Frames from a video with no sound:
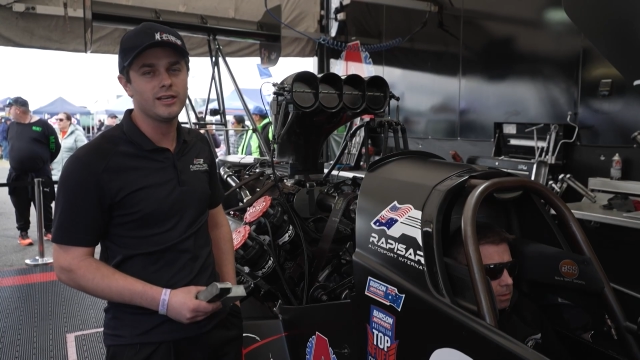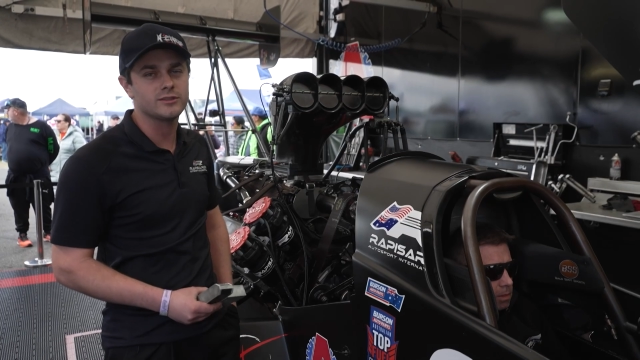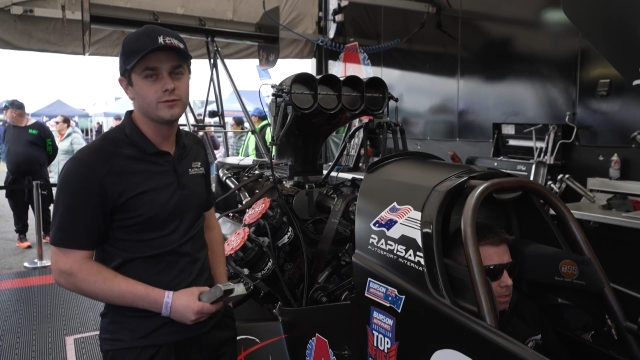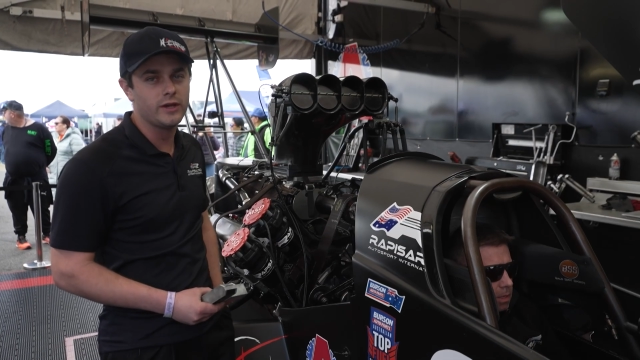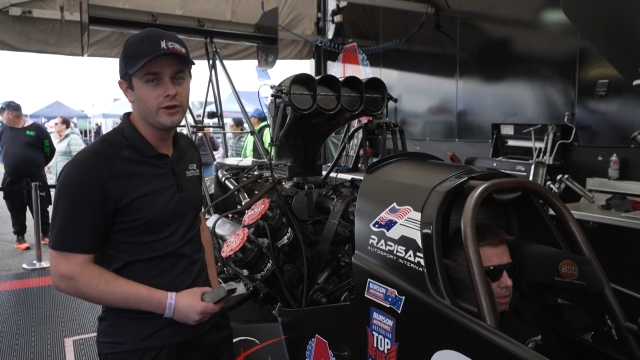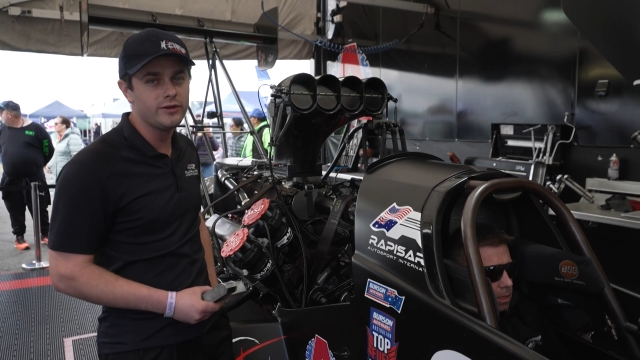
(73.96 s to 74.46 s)

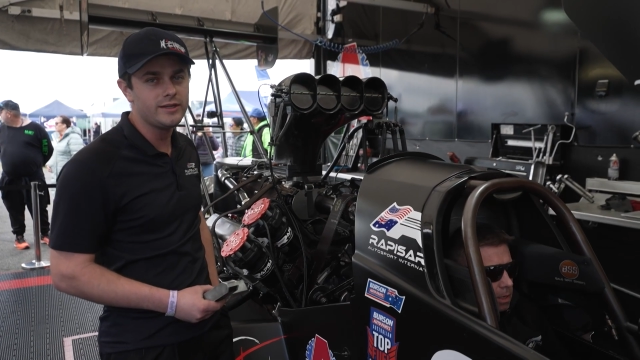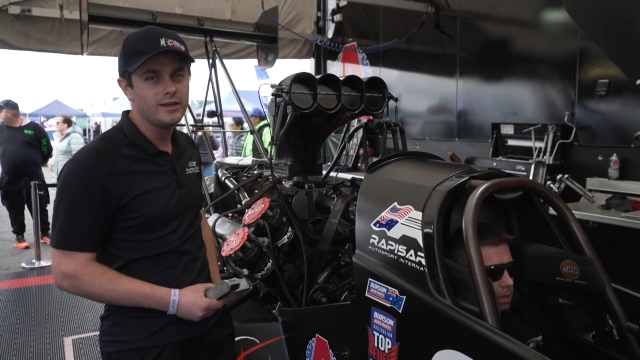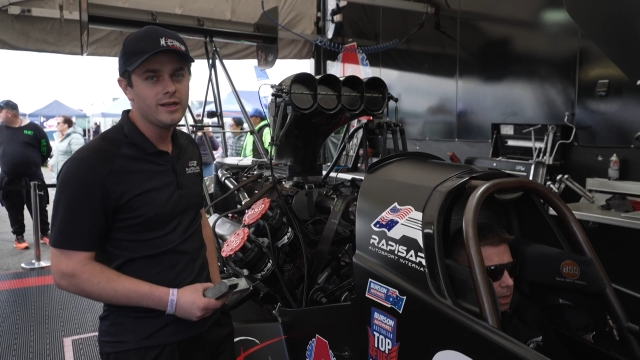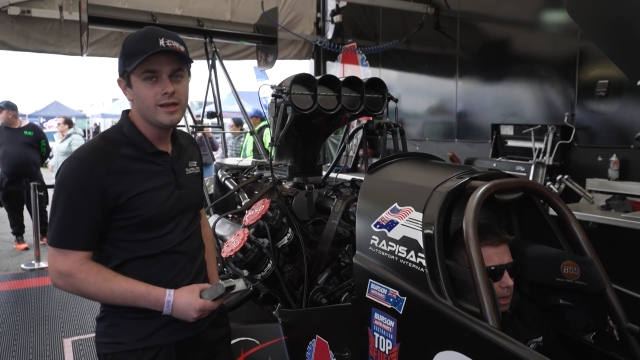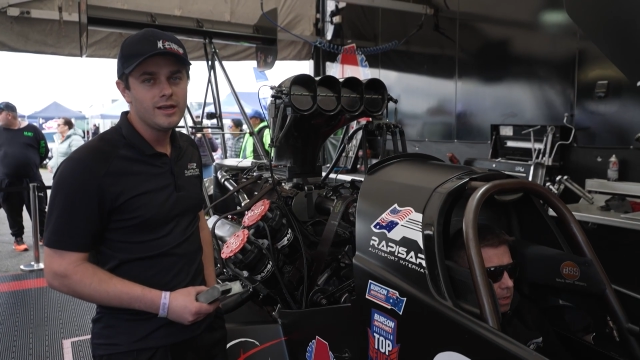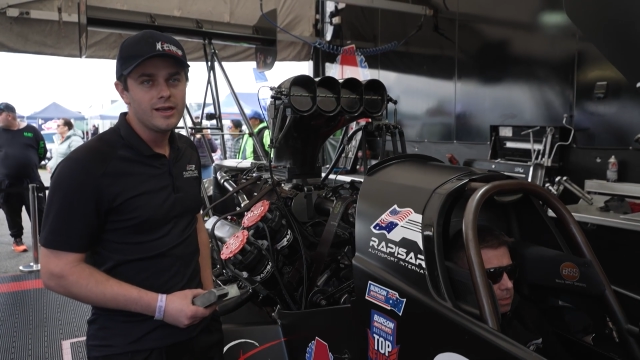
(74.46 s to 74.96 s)
does vary,
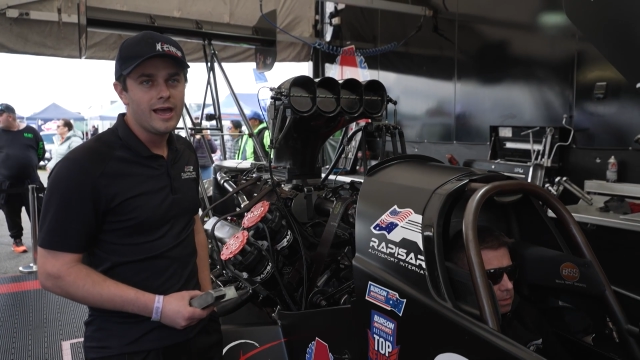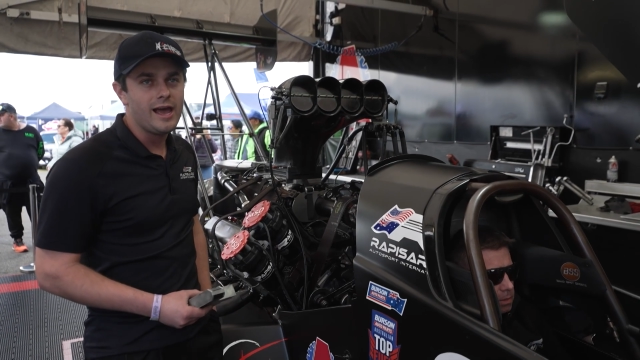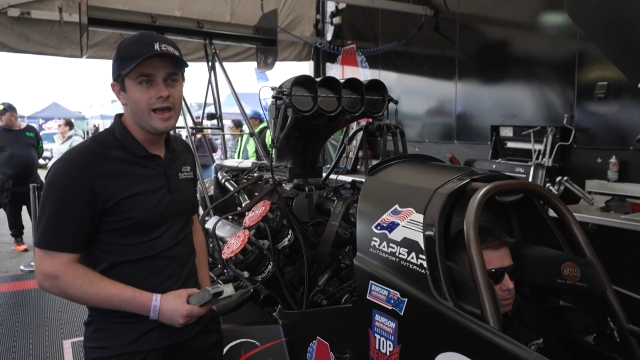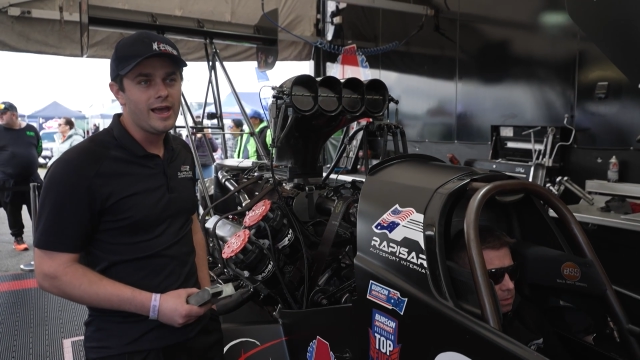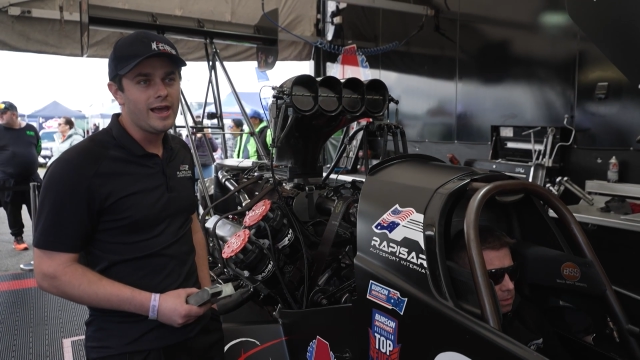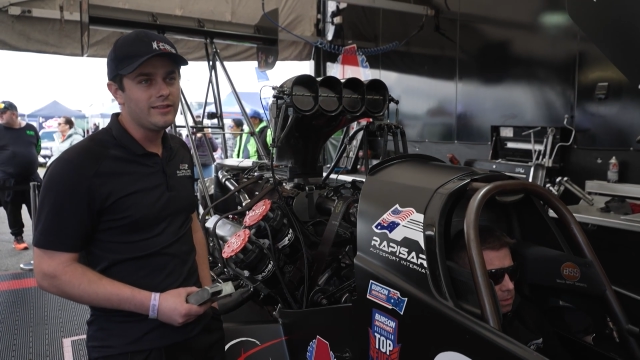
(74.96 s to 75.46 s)
uh,
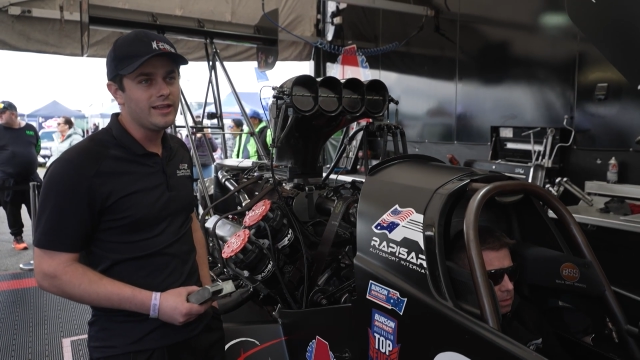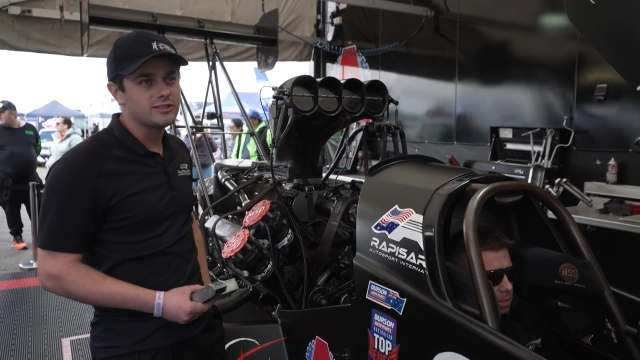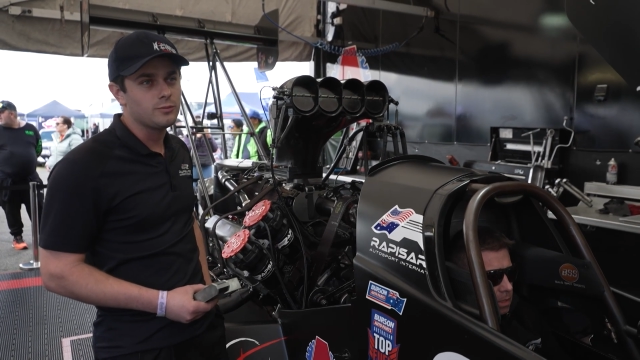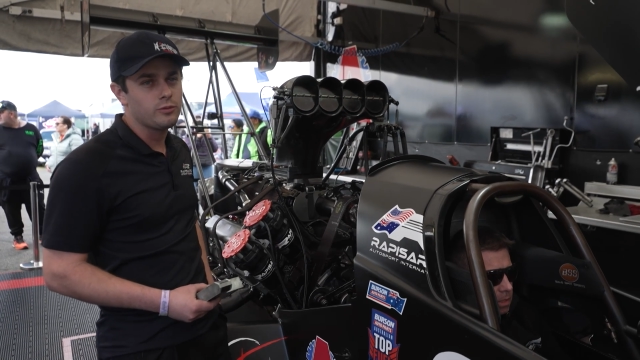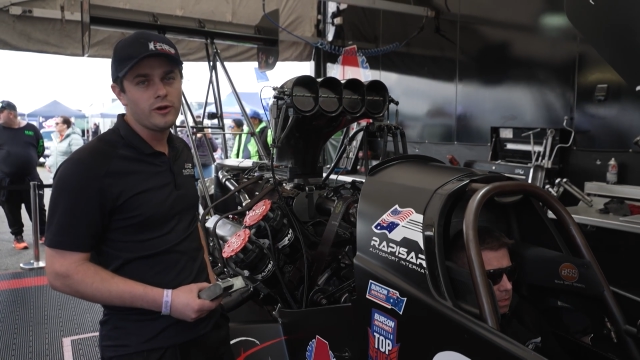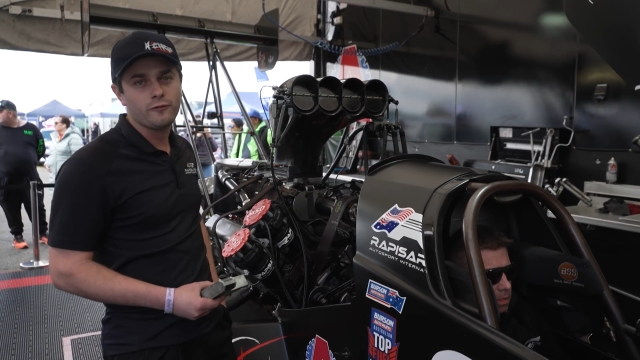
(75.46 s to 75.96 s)
and
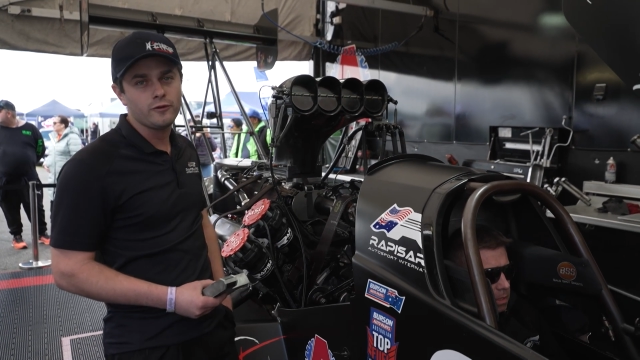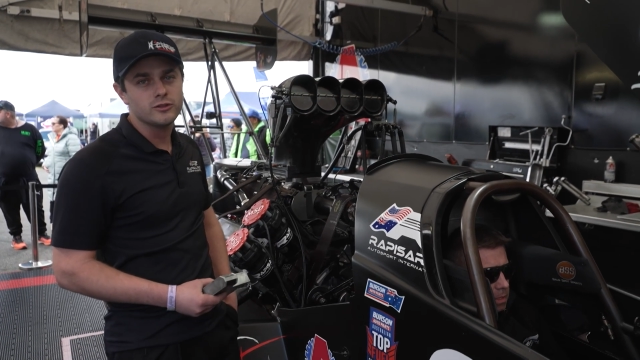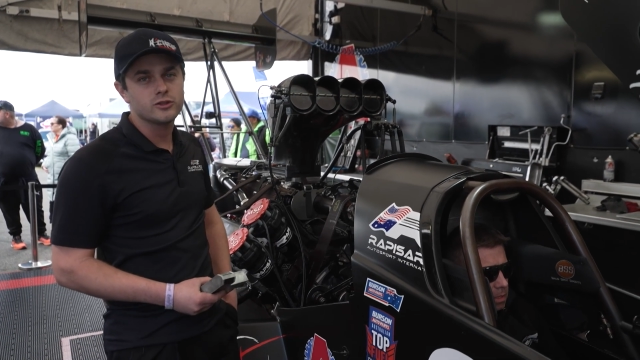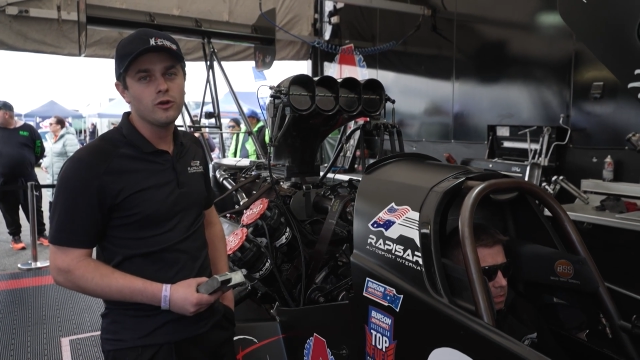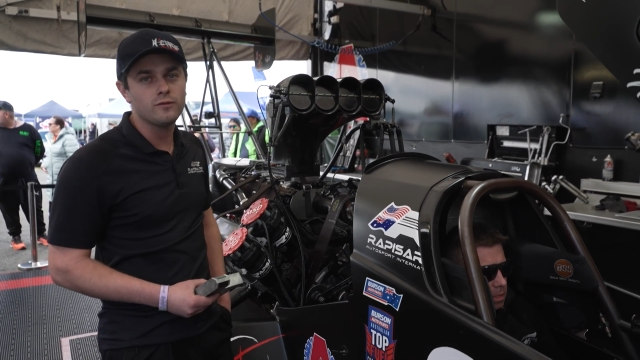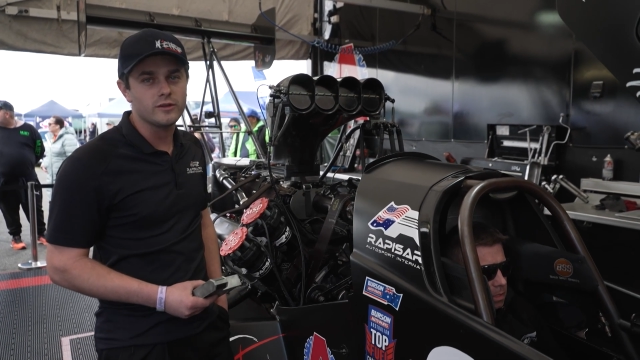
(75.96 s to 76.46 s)
that's a
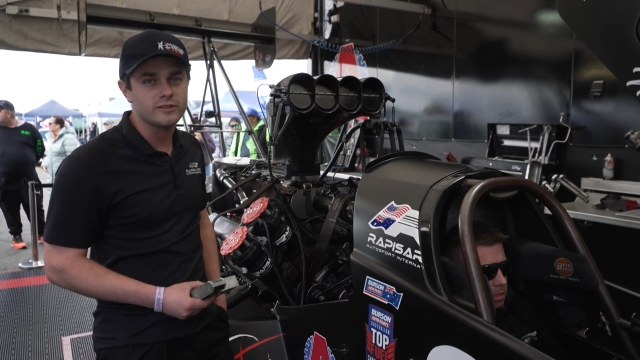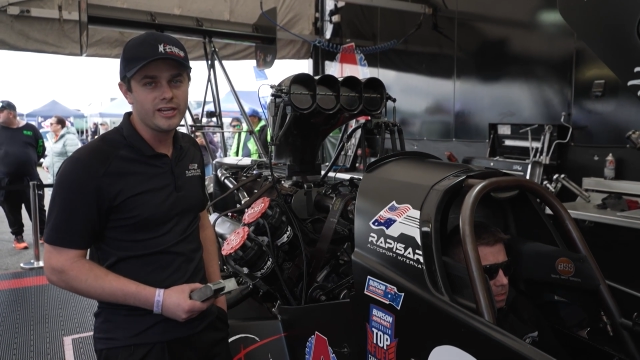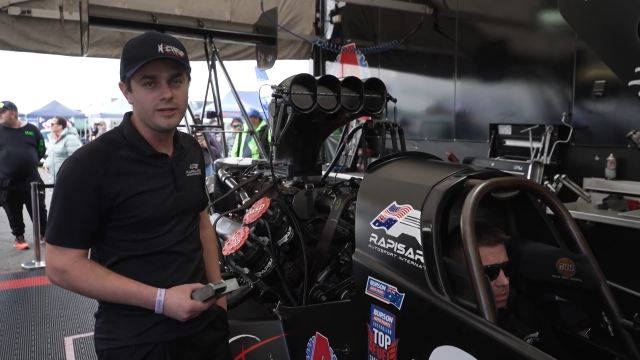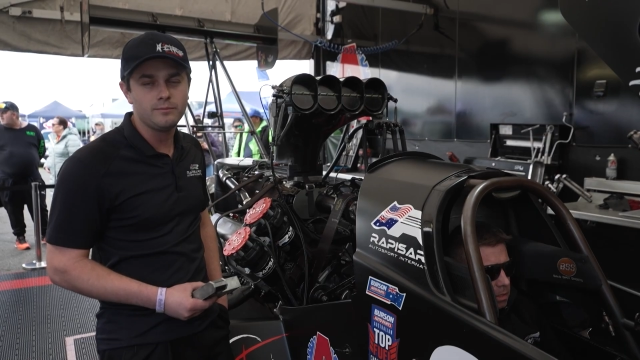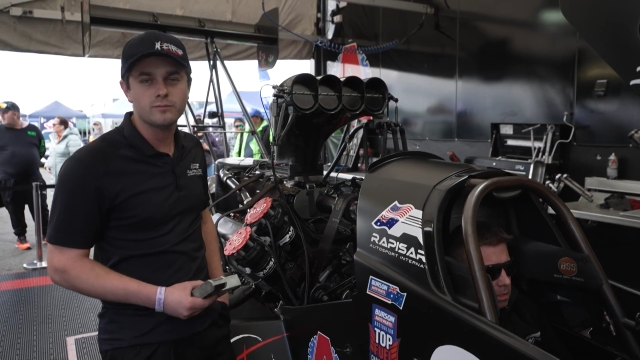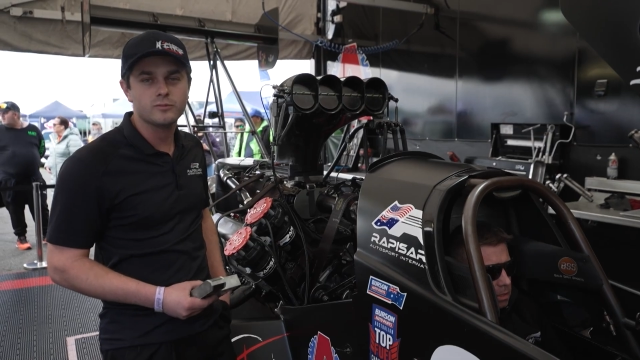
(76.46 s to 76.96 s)
preference of the team,